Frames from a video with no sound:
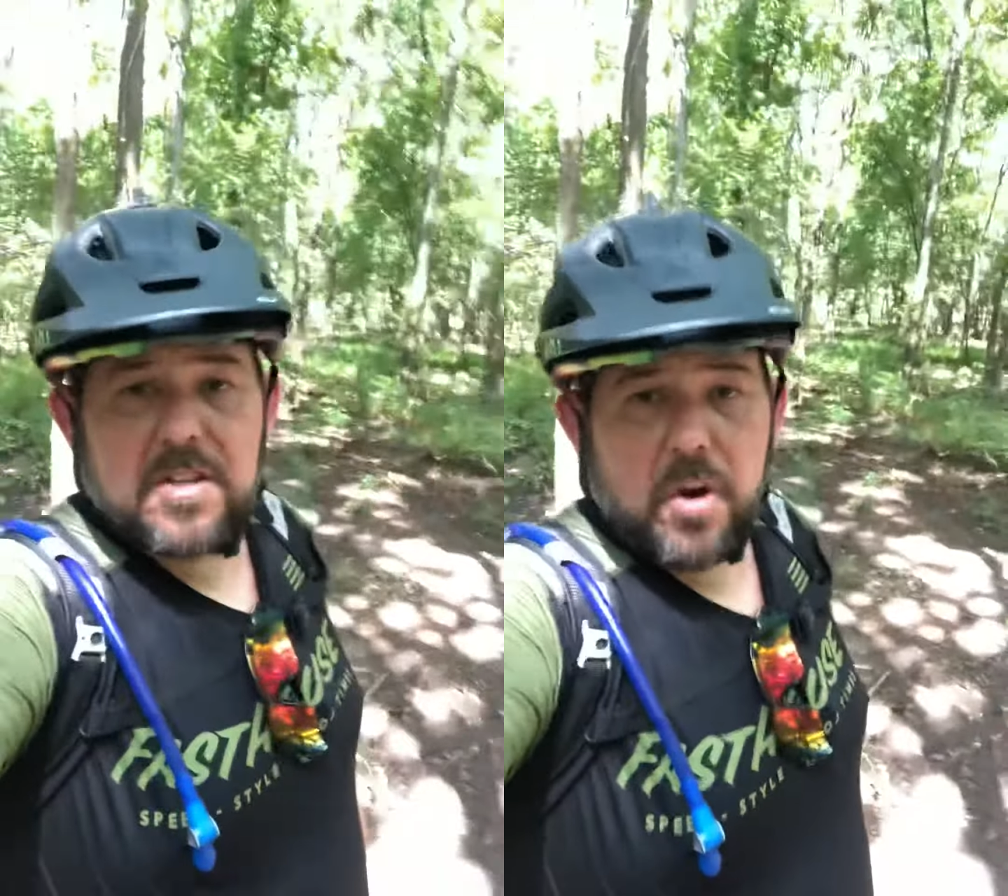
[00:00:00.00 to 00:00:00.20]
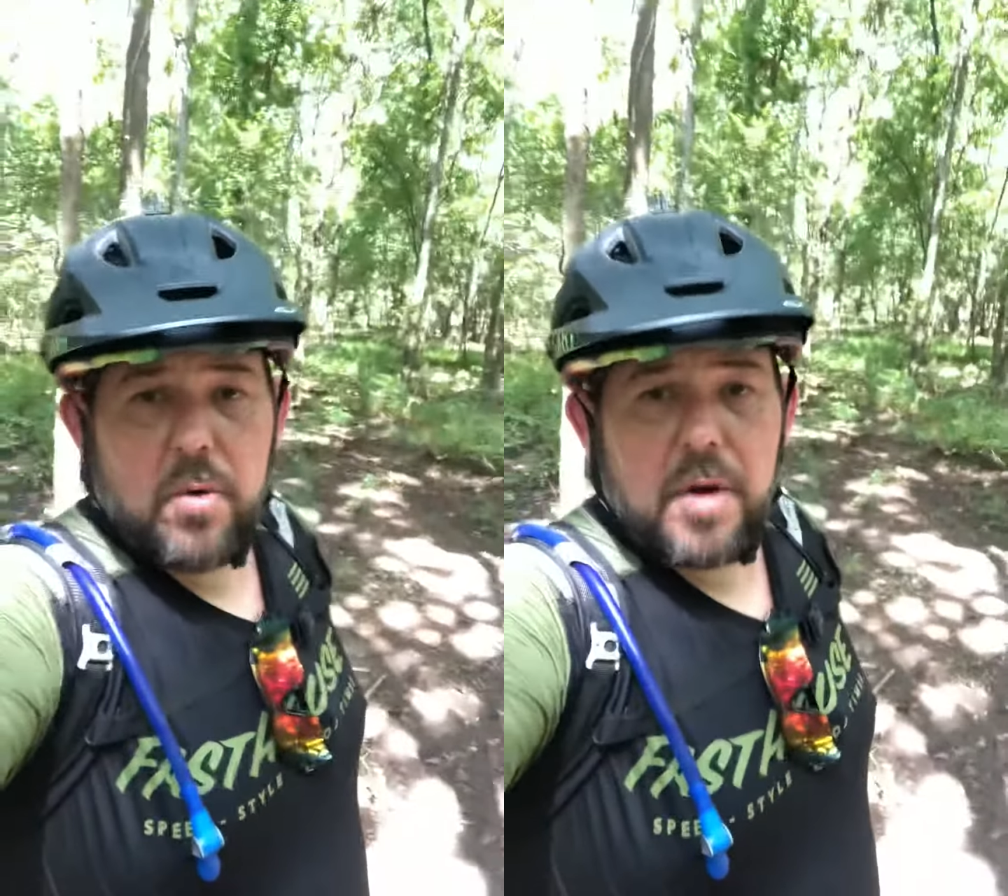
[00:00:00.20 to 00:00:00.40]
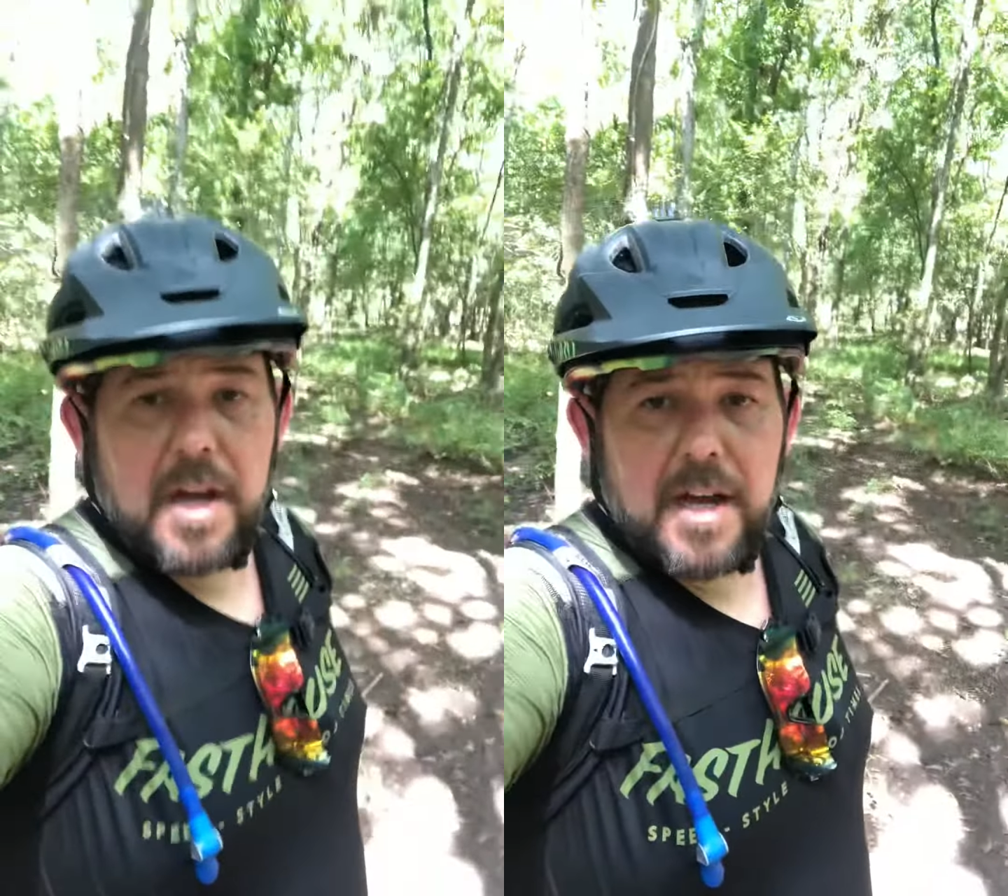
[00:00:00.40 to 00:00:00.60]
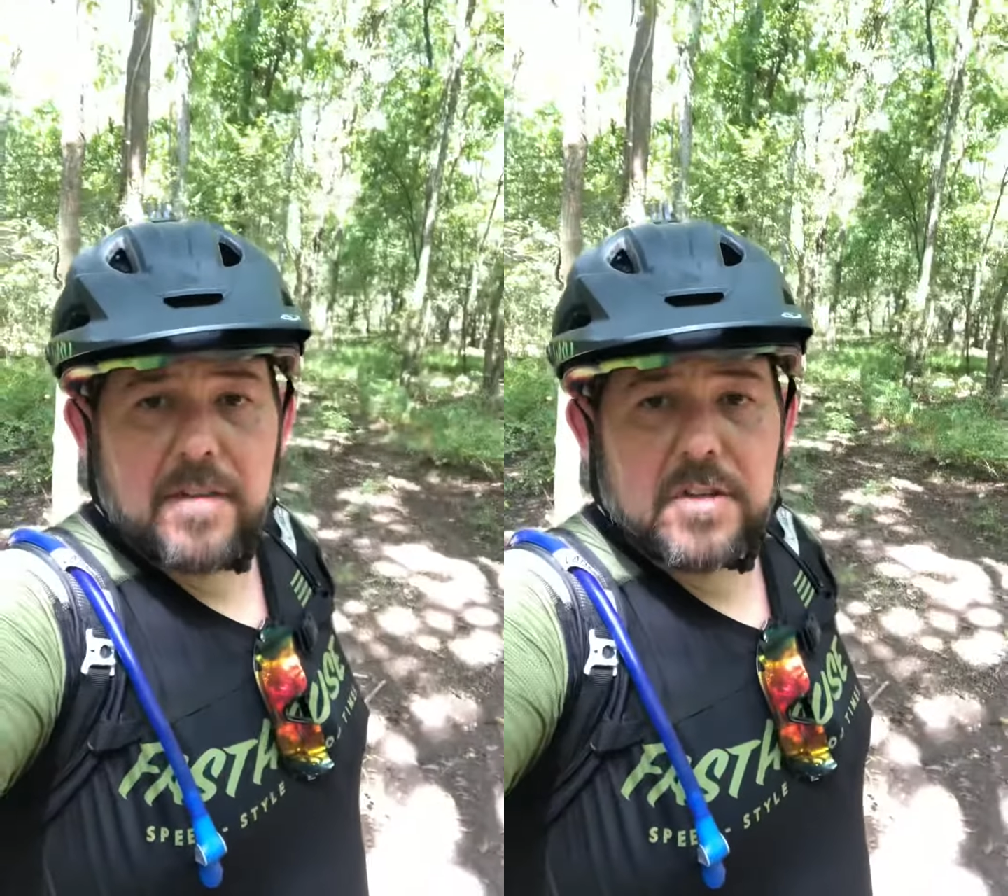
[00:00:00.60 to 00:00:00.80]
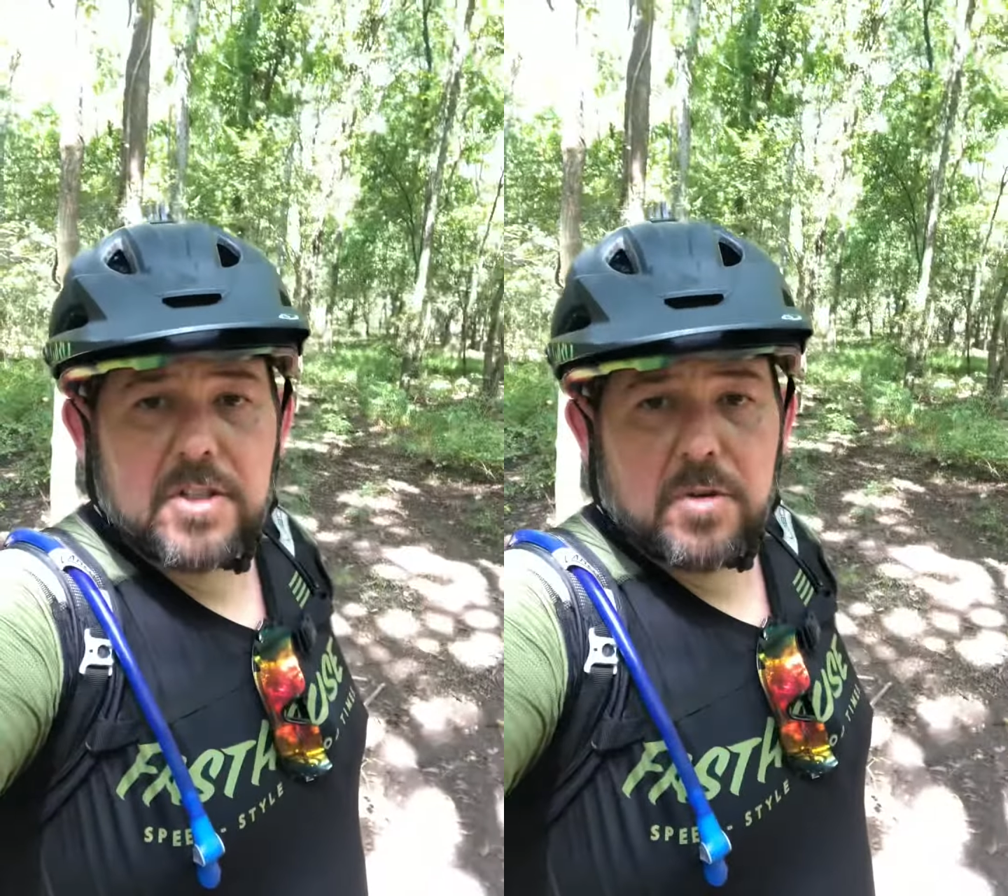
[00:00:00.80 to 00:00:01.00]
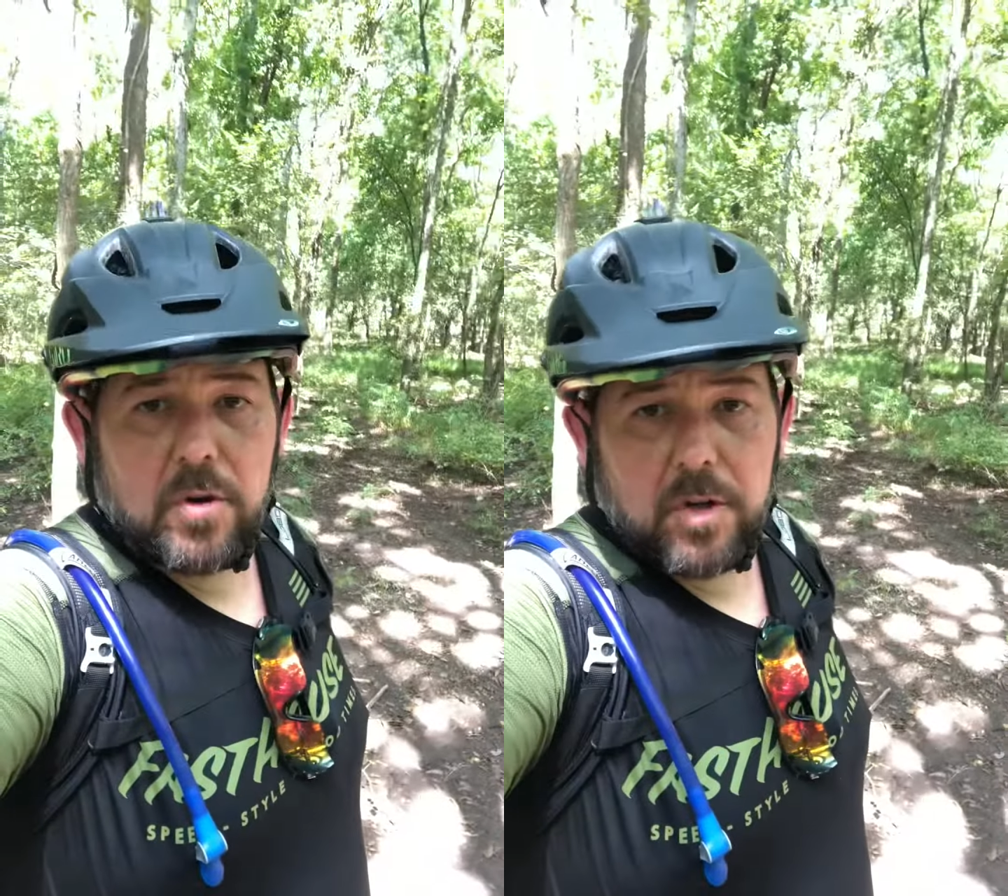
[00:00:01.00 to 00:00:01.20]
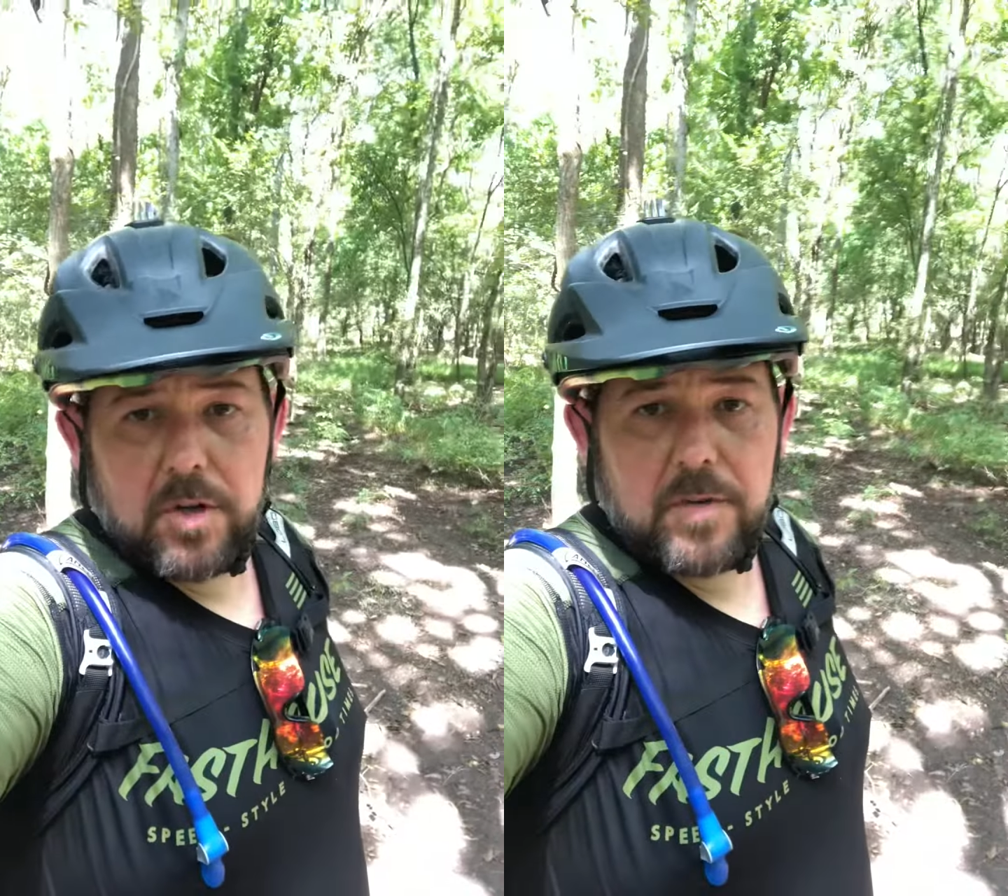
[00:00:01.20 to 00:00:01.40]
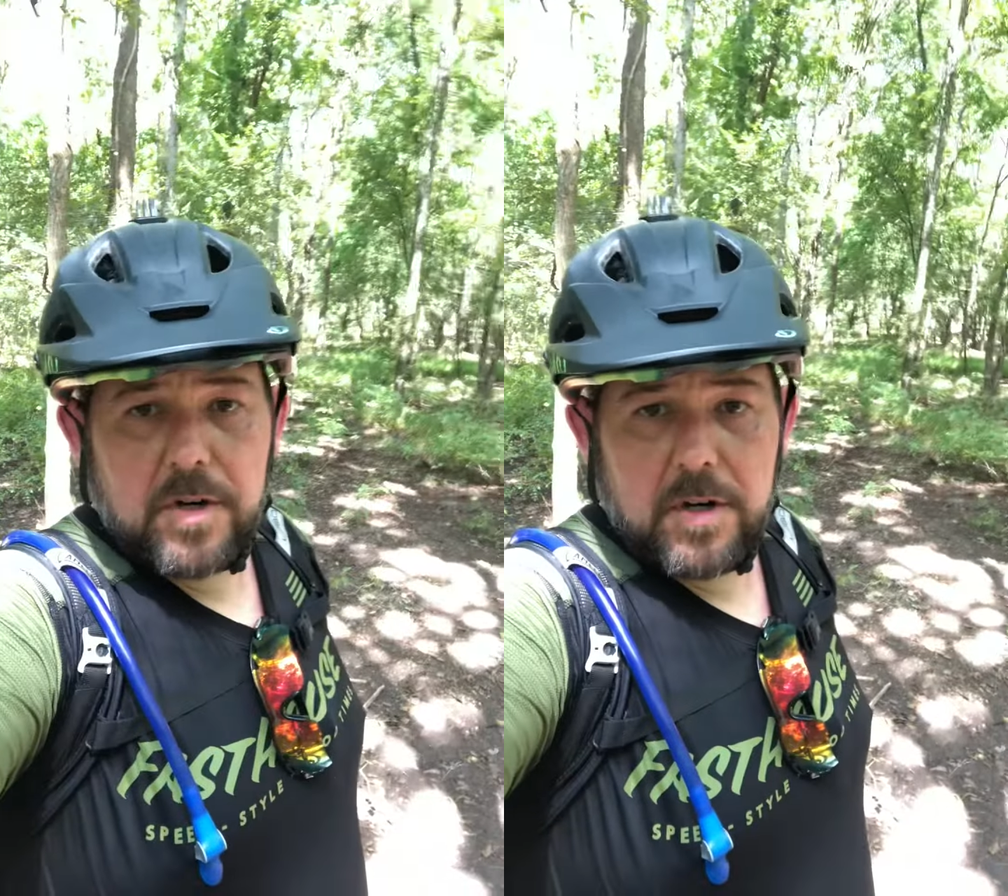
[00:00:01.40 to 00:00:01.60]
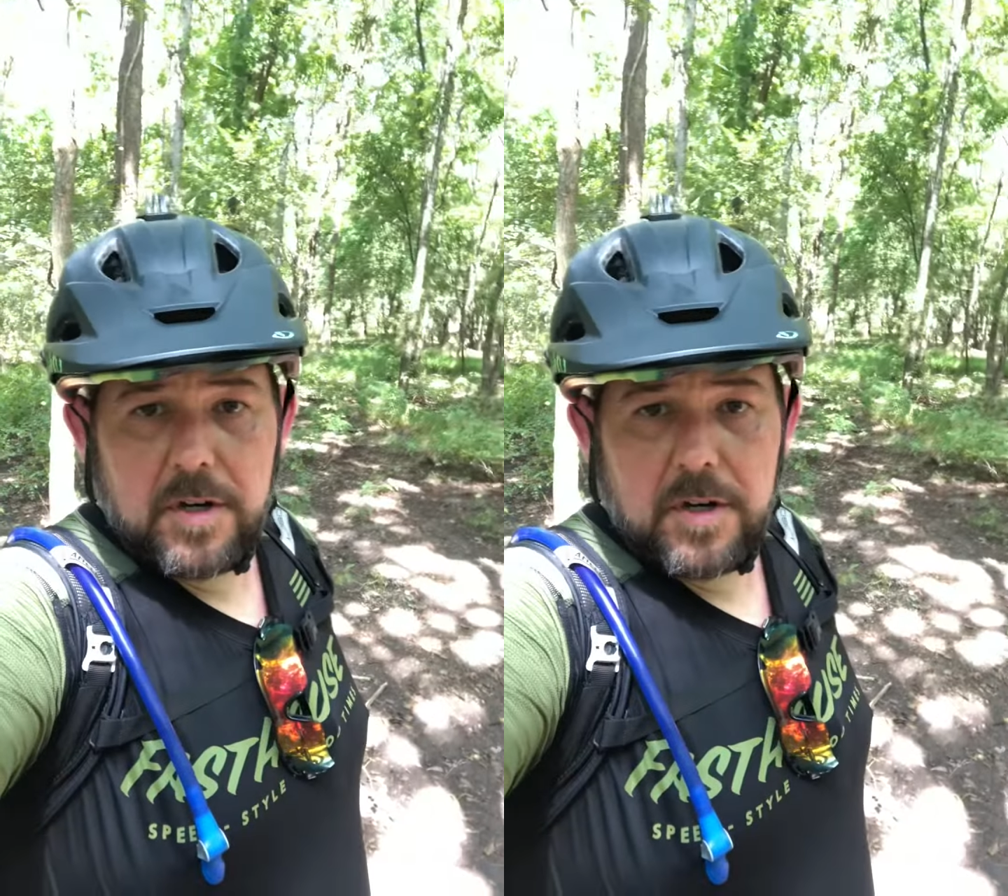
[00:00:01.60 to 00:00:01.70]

don't have control over.